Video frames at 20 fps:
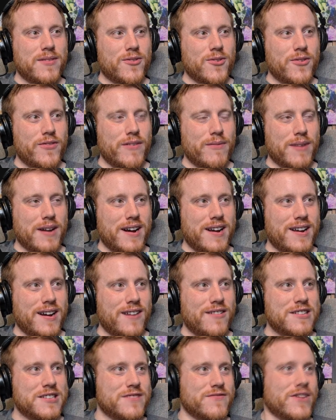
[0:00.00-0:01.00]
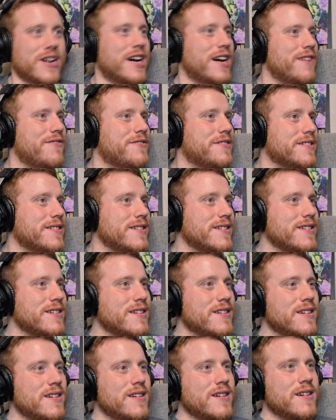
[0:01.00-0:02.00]
it sort of implied how he survived.
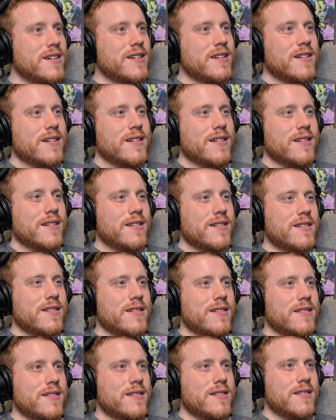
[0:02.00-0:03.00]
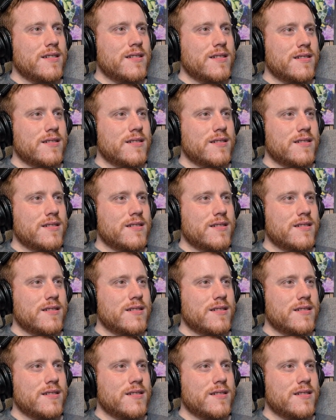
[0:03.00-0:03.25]
Some